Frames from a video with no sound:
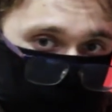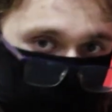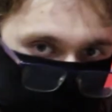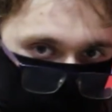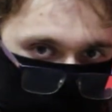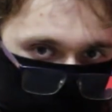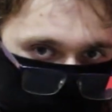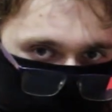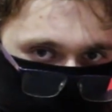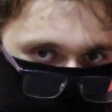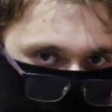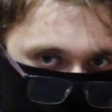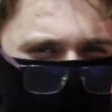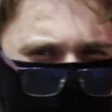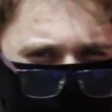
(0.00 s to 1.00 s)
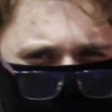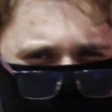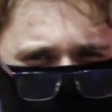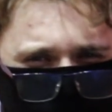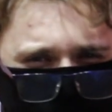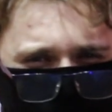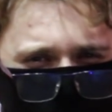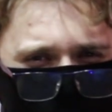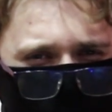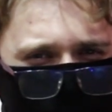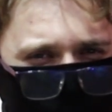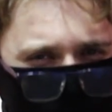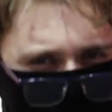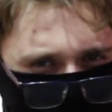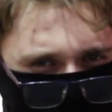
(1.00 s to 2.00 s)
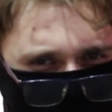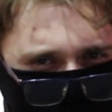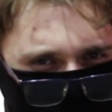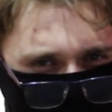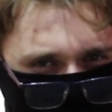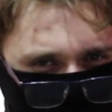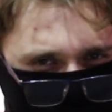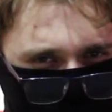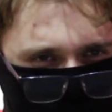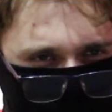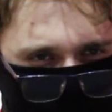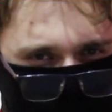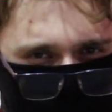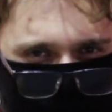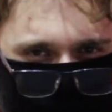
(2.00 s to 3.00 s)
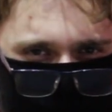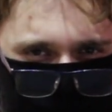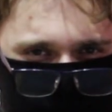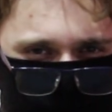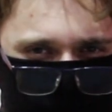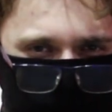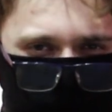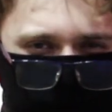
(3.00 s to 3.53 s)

itself. But there is more than that. There is